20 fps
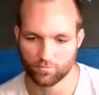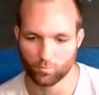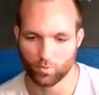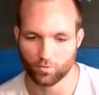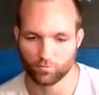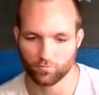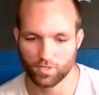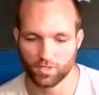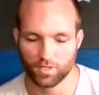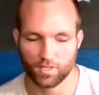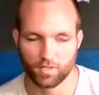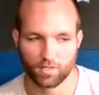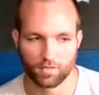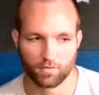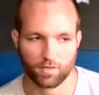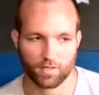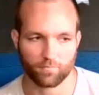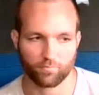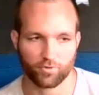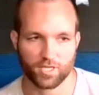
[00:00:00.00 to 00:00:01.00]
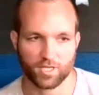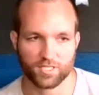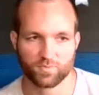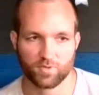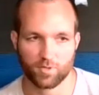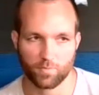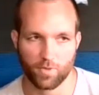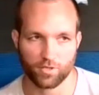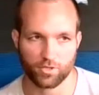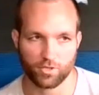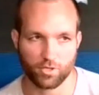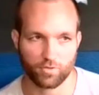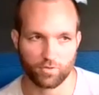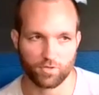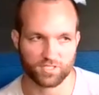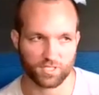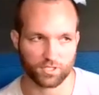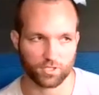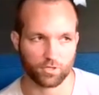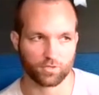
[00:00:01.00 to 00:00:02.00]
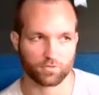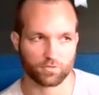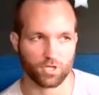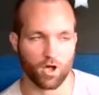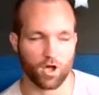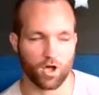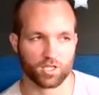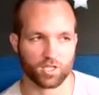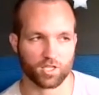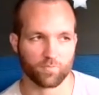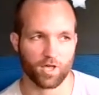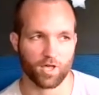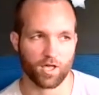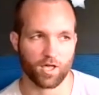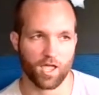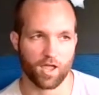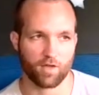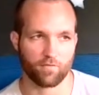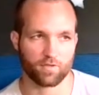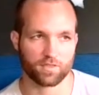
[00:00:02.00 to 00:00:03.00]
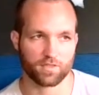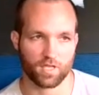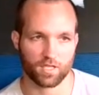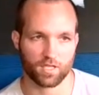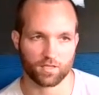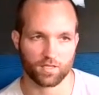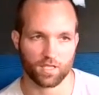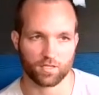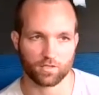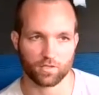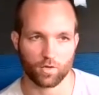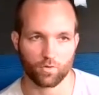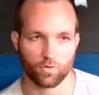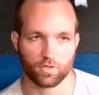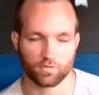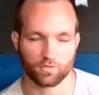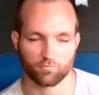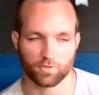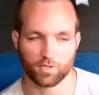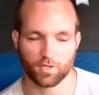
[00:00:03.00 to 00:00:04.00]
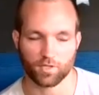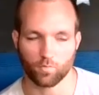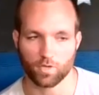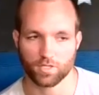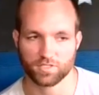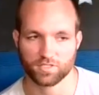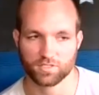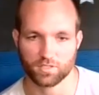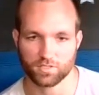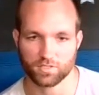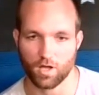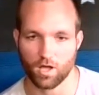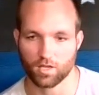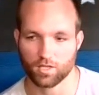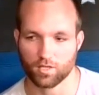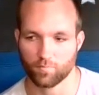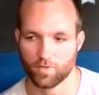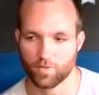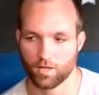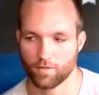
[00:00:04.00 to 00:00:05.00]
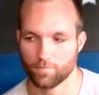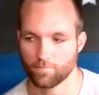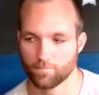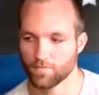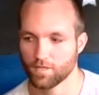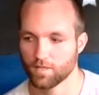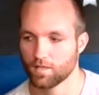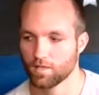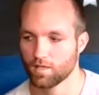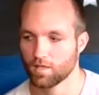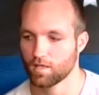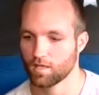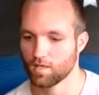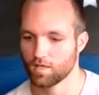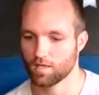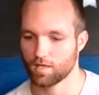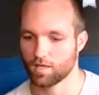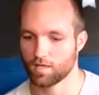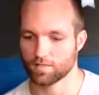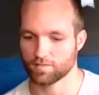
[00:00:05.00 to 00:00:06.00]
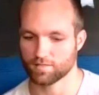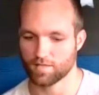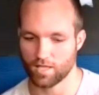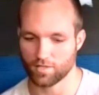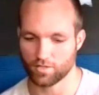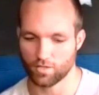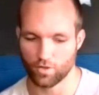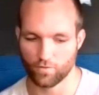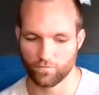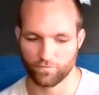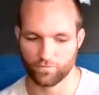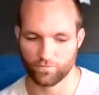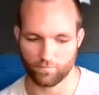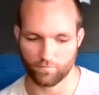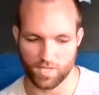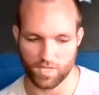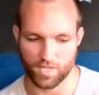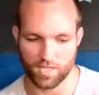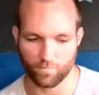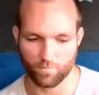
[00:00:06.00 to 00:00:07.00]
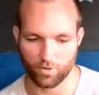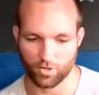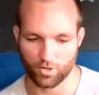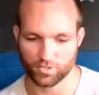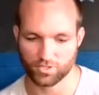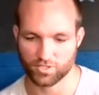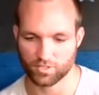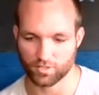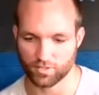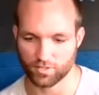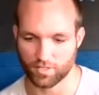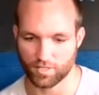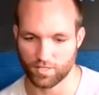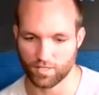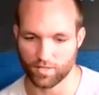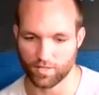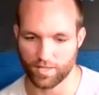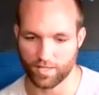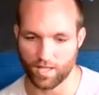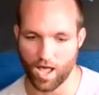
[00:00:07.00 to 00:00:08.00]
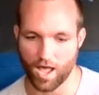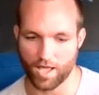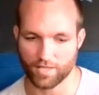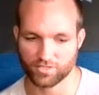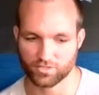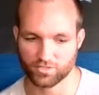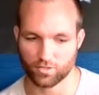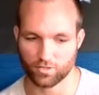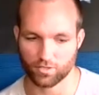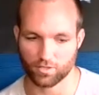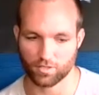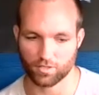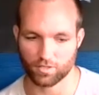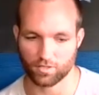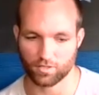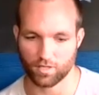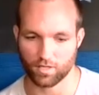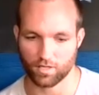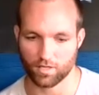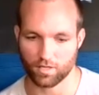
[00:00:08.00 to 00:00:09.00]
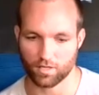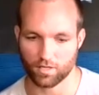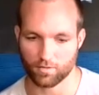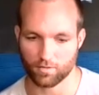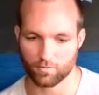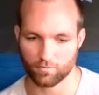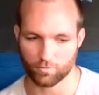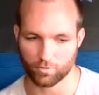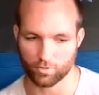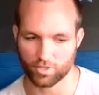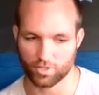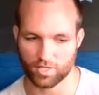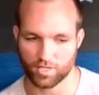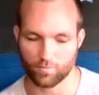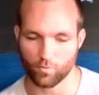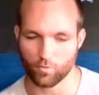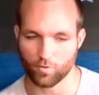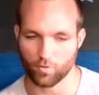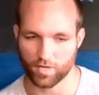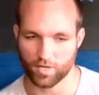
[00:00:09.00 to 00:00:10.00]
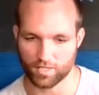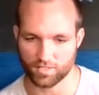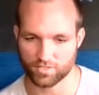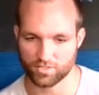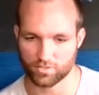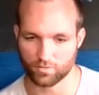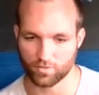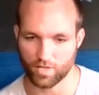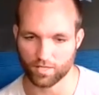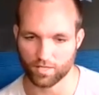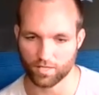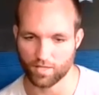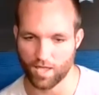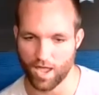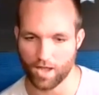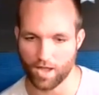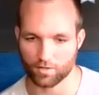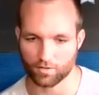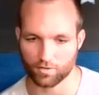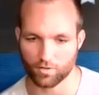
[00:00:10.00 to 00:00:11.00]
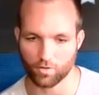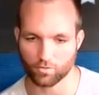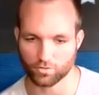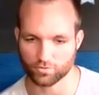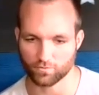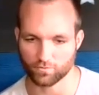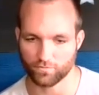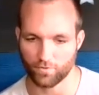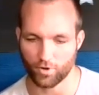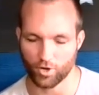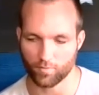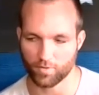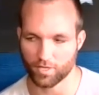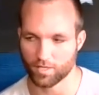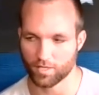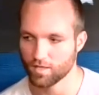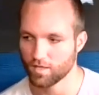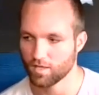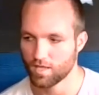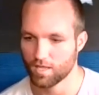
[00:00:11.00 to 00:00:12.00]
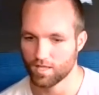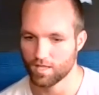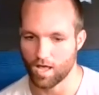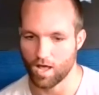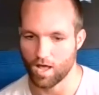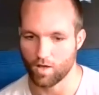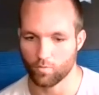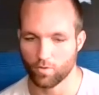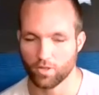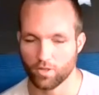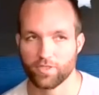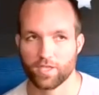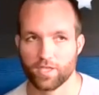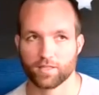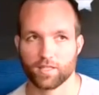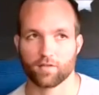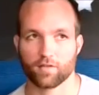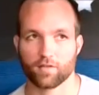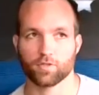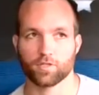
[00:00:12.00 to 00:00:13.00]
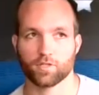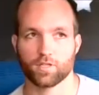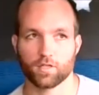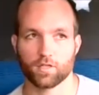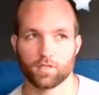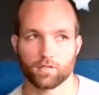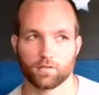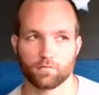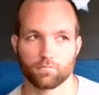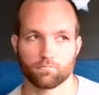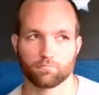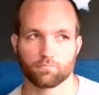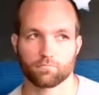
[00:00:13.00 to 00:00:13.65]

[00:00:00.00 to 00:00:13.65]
what really impressed me about you is like you're talking about everything that no one really wants to talk about and i know for me personally like i started uh, looking more into like the agricultural farming and one thing that really